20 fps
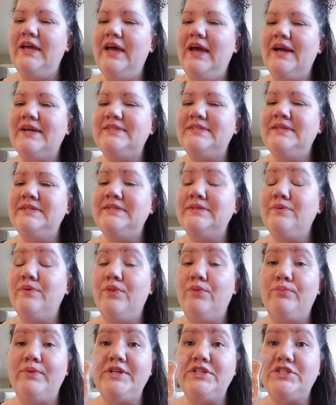accented
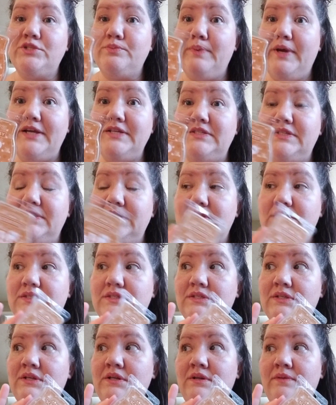with rich spices.